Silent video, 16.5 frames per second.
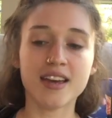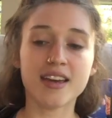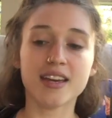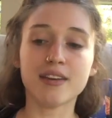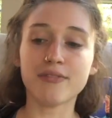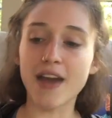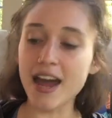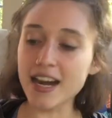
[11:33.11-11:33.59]

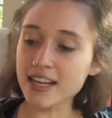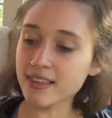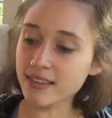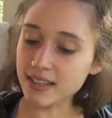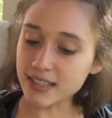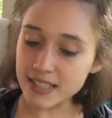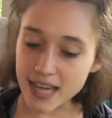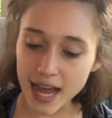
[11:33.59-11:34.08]
If
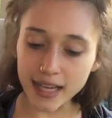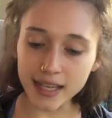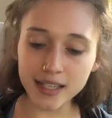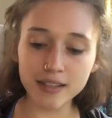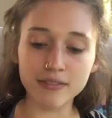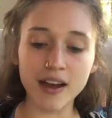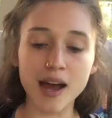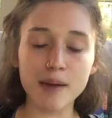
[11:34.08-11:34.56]
anything
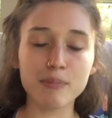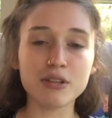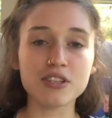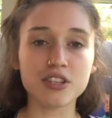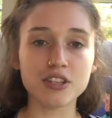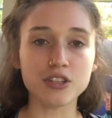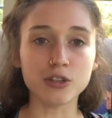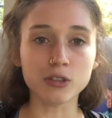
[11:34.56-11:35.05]
negative
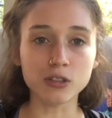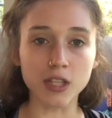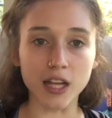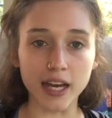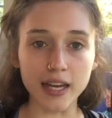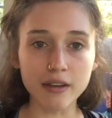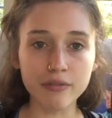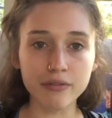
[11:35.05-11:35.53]
happens in your
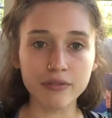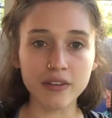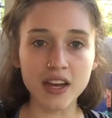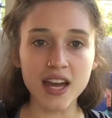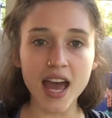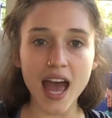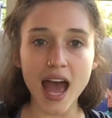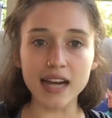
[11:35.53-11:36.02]
life,
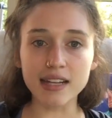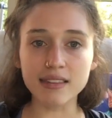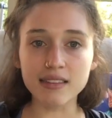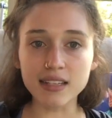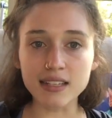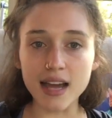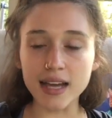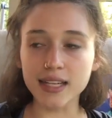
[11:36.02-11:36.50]

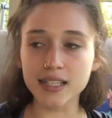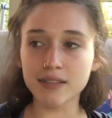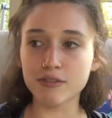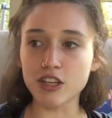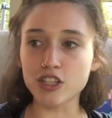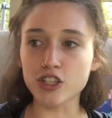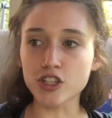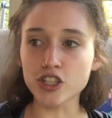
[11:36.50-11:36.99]
anything negative
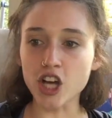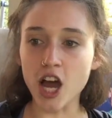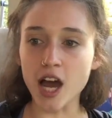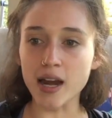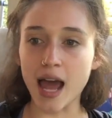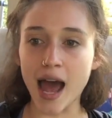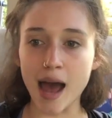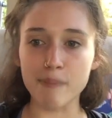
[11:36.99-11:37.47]
that you're
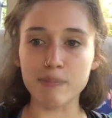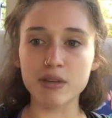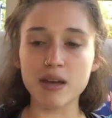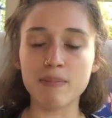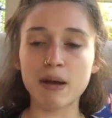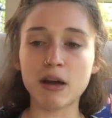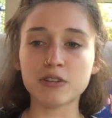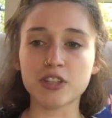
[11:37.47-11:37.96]
not happy
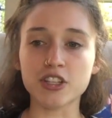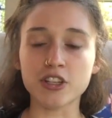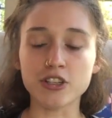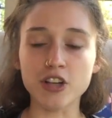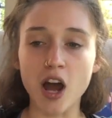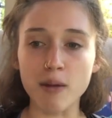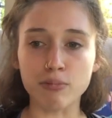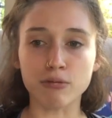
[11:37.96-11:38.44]
about, that
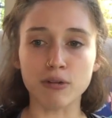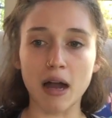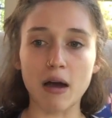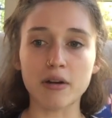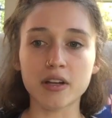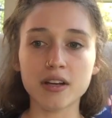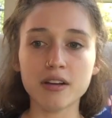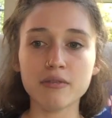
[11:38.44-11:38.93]
you're not
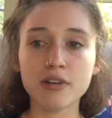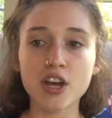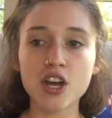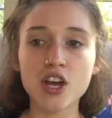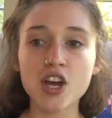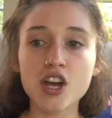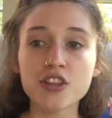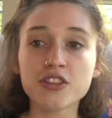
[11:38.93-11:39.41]
proud of,
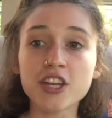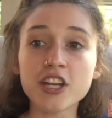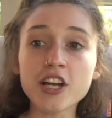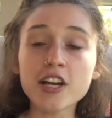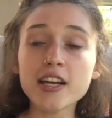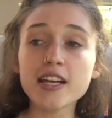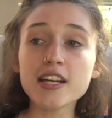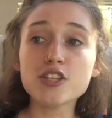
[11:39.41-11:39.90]

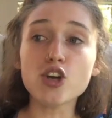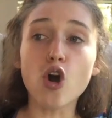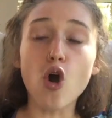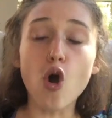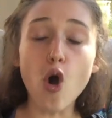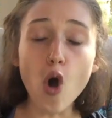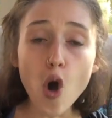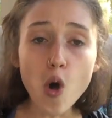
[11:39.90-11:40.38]
there is
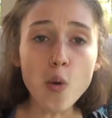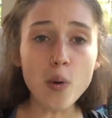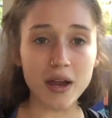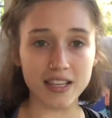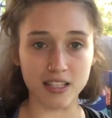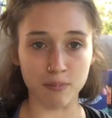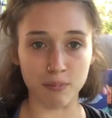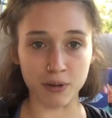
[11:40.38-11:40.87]

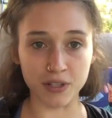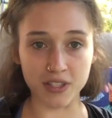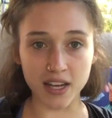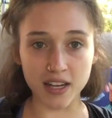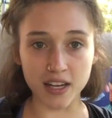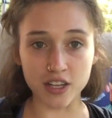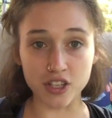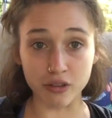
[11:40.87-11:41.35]
always a
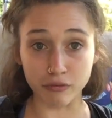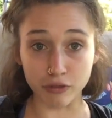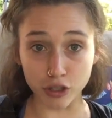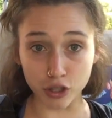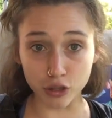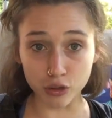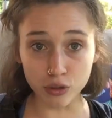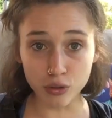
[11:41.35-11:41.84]
percentage of
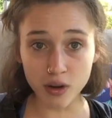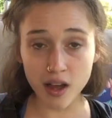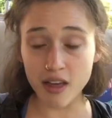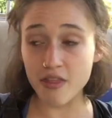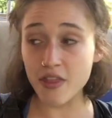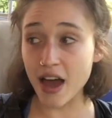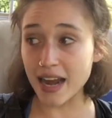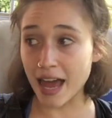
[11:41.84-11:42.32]
you
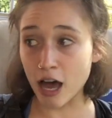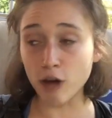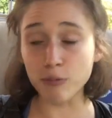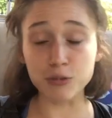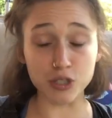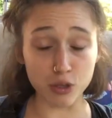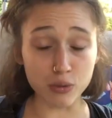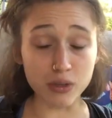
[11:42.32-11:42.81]
that
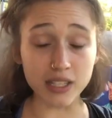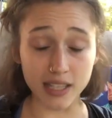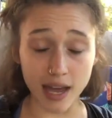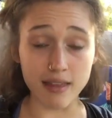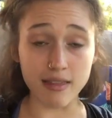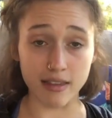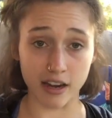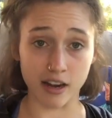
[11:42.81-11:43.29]
helped you to
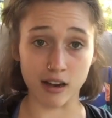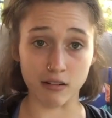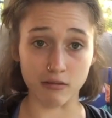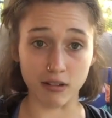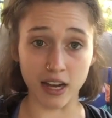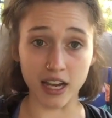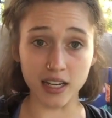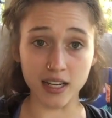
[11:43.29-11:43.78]
get there,
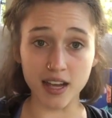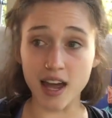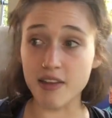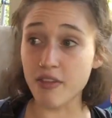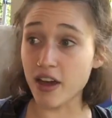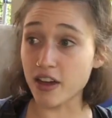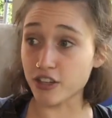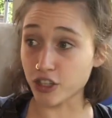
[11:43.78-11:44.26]
right?
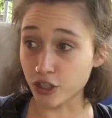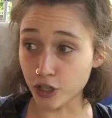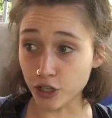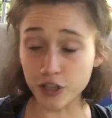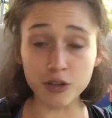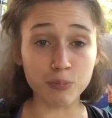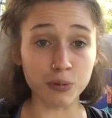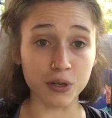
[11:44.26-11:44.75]
And then
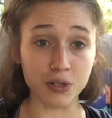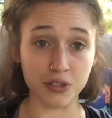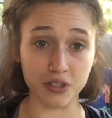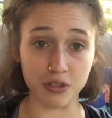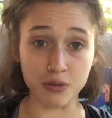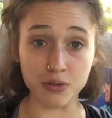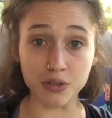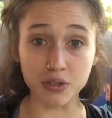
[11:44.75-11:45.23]
you're the
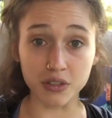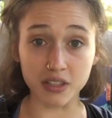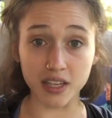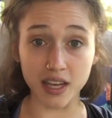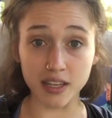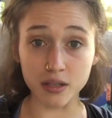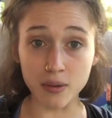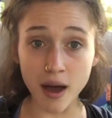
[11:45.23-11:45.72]
person who's going to
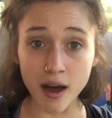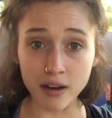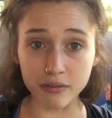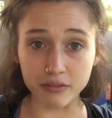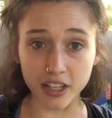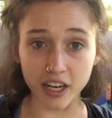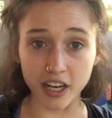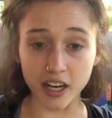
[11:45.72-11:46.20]
get you out
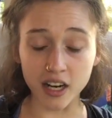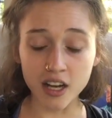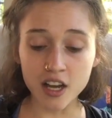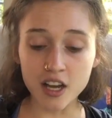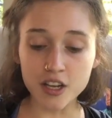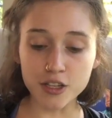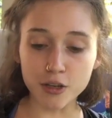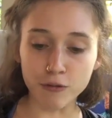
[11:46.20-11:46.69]
of there.
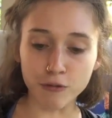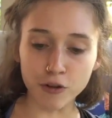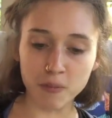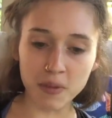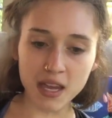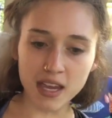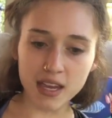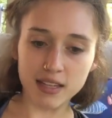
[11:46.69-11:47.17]
So for
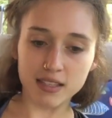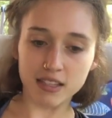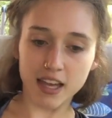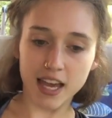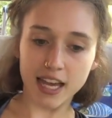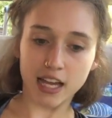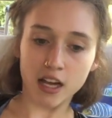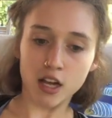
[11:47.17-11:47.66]
me, it's
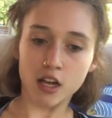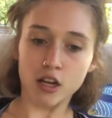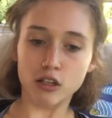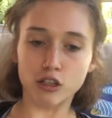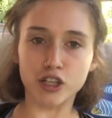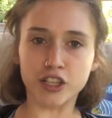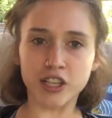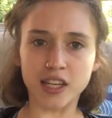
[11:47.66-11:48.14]
like
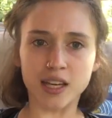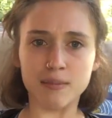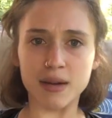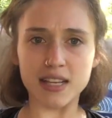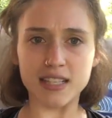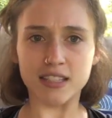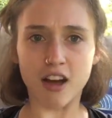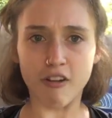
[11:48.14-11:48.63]
looking at
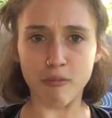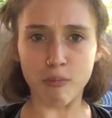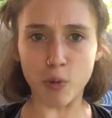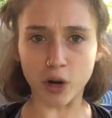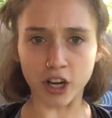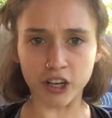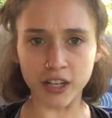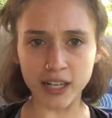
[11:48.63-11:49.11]
myself
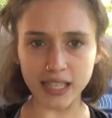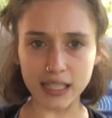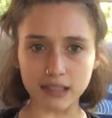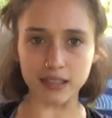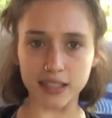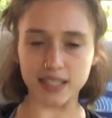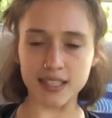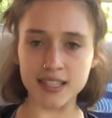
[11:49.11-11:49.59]
more
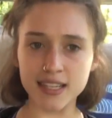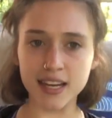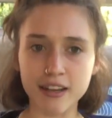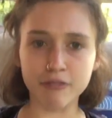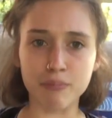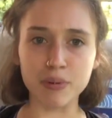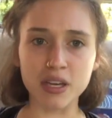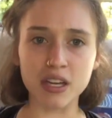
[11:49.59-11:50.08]
critically,
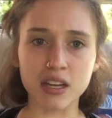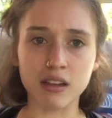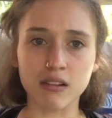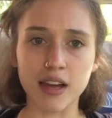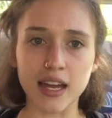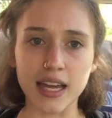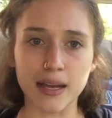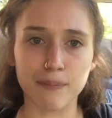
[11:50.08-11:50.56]
instead of being
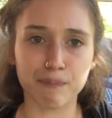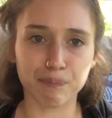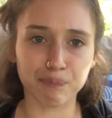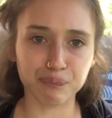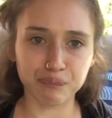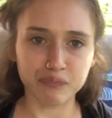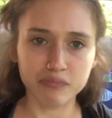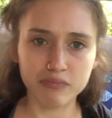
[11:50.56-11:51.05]
like,
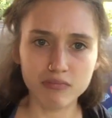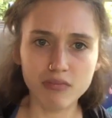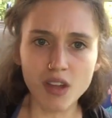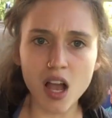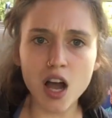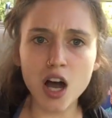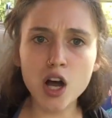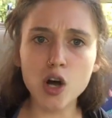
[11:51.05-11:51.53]

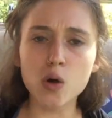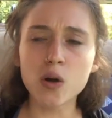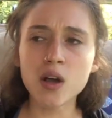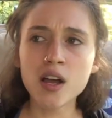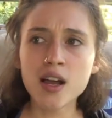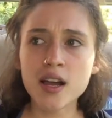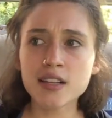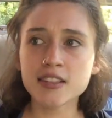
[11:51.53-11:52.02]
oh,
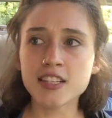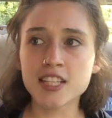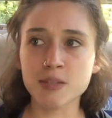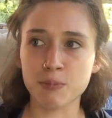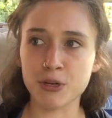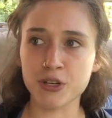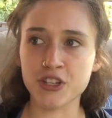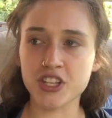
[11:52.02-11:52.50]

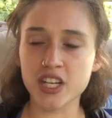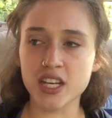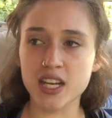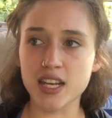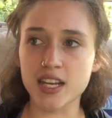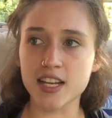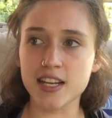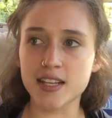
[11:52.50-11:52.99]
this person
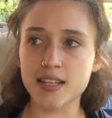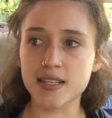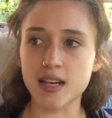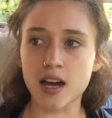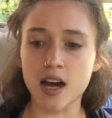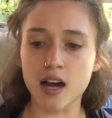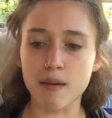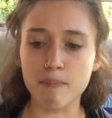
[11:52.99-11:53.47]
is
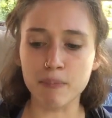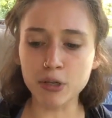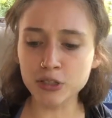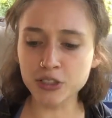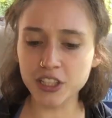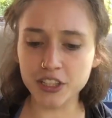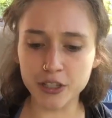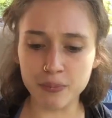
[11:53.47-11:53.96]

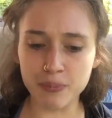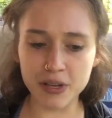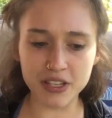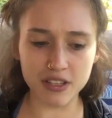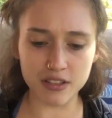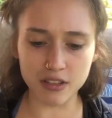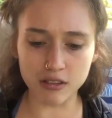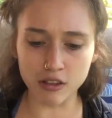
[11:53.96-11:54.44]
building their
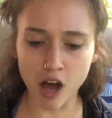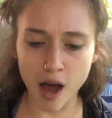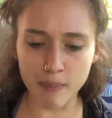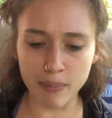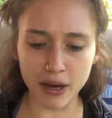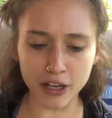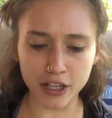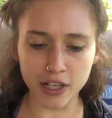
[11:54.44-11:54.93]
business a
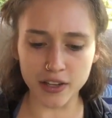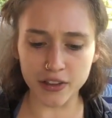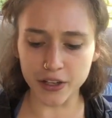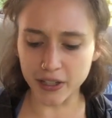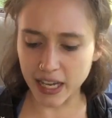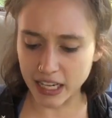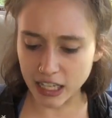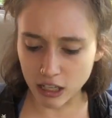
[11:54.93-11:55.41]
lot better and
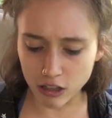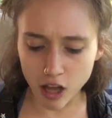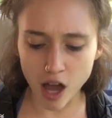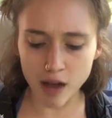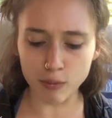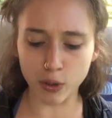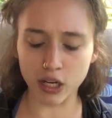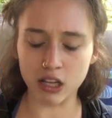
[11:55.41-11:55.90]
they're getting a
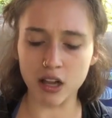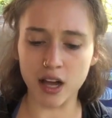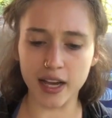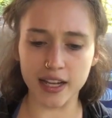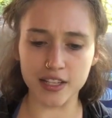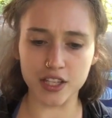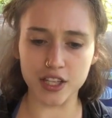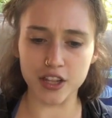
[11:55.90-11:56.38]
lot more
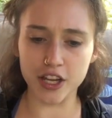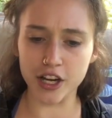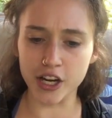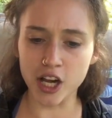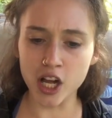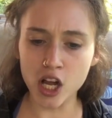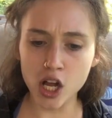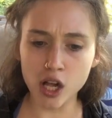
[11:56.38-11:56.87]
clients and
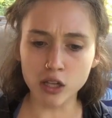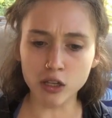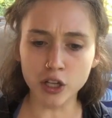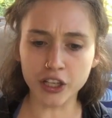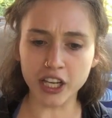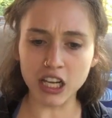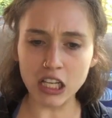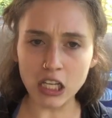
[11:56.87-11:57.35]
they're
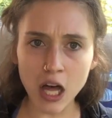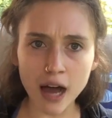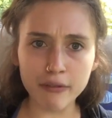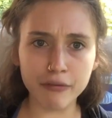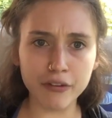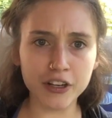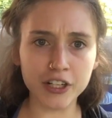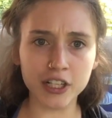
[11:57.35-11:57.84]
looking a
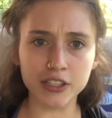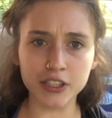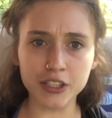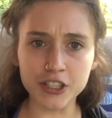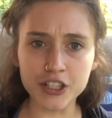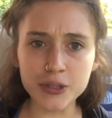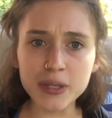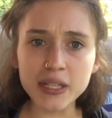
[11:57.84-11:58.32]
lot fitter and
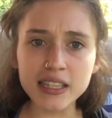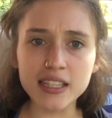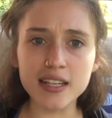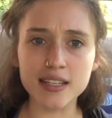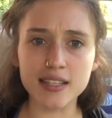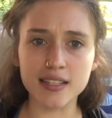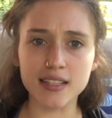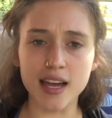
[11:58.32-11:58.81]
they're doing
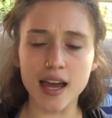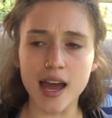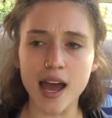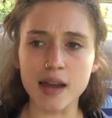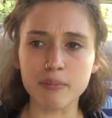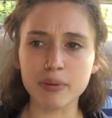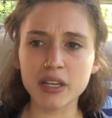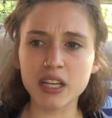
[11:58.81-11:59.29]
this,
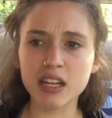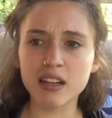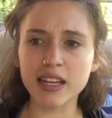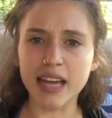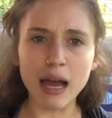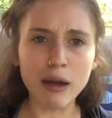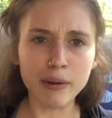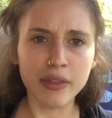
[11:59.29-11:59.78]
and being
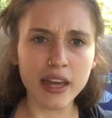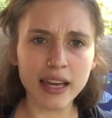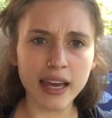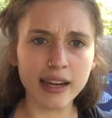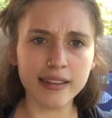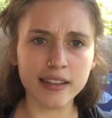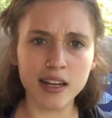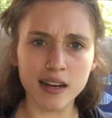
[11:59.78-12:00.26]
like, how are they
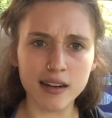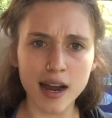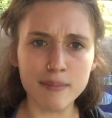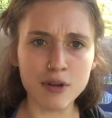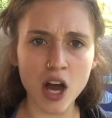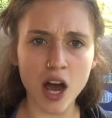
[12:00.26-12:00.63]
getting there and I'm